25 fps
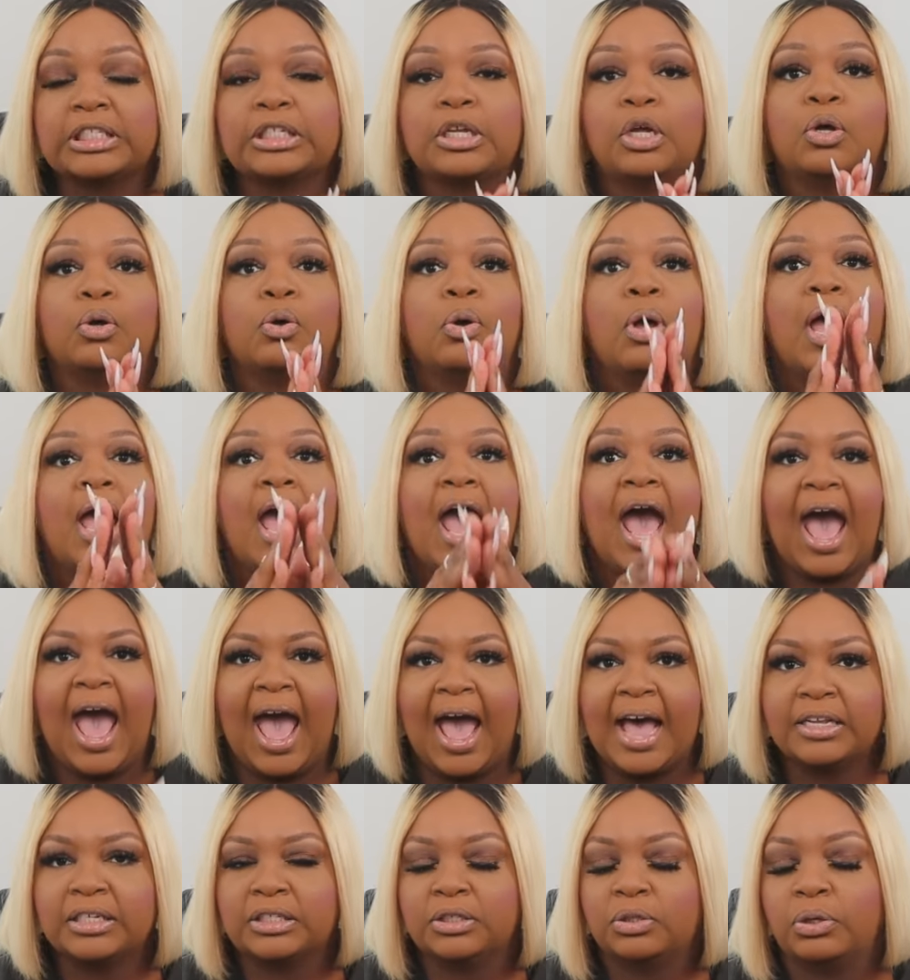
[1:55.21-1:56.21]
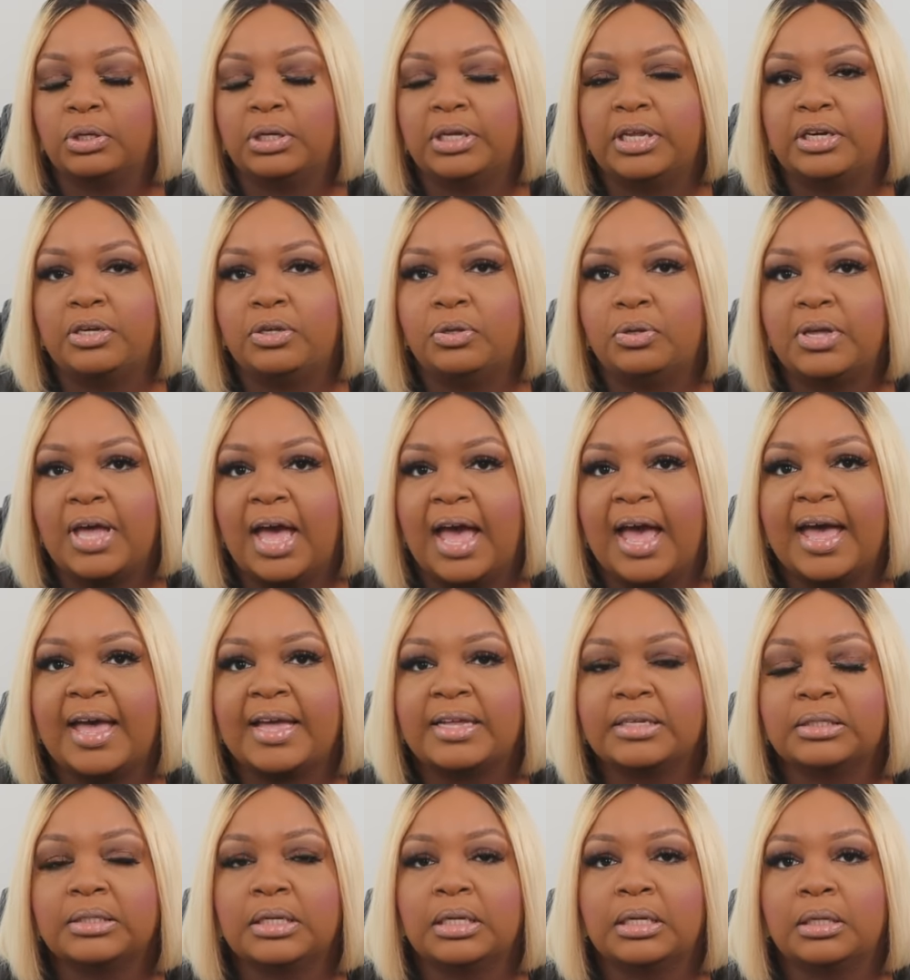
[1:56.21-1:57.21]
so I'll start letting you
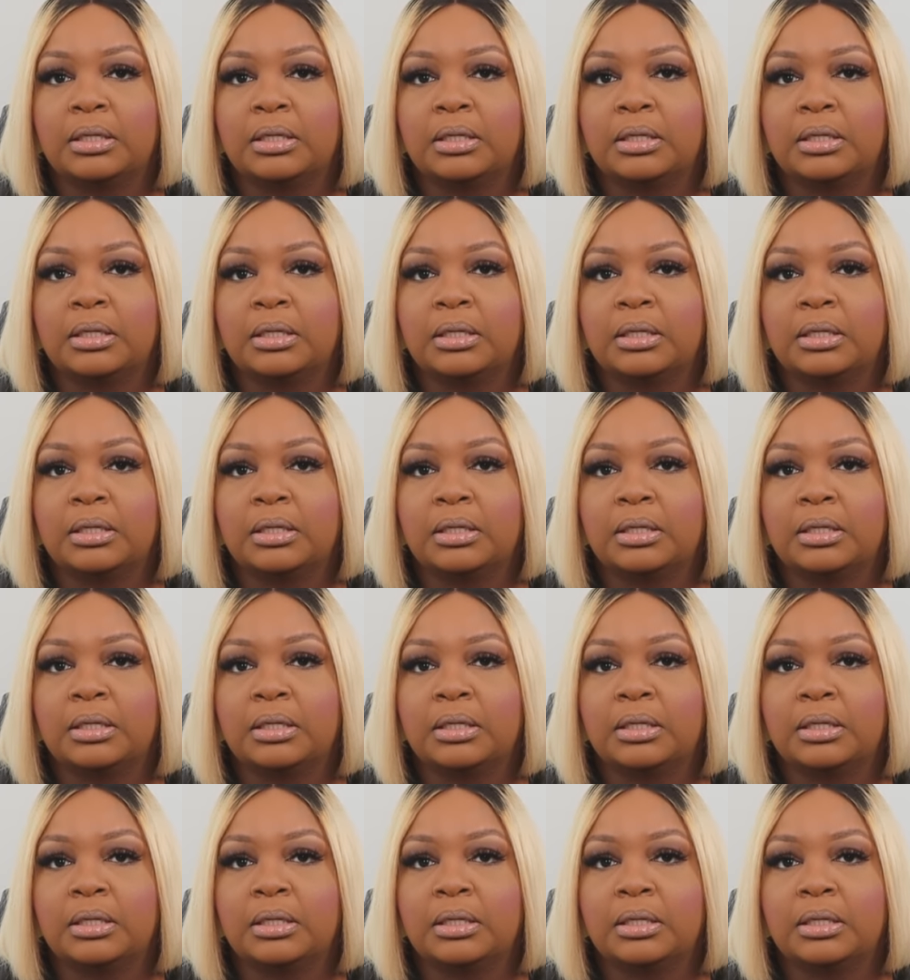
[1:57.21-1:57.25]
guys